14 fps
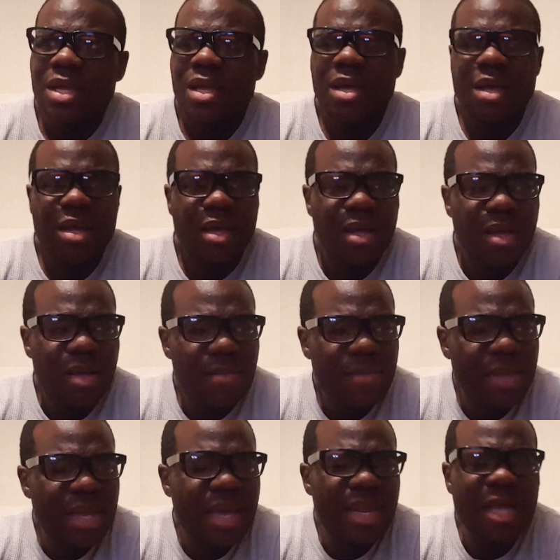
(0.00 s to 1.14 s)

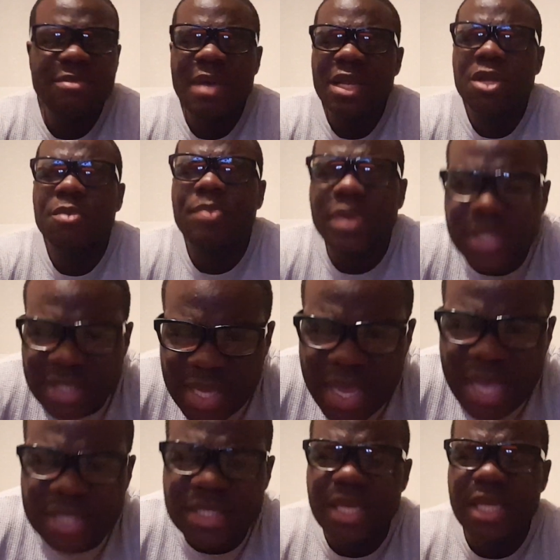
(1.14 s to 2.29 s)
But yeah, that was my little pussy ass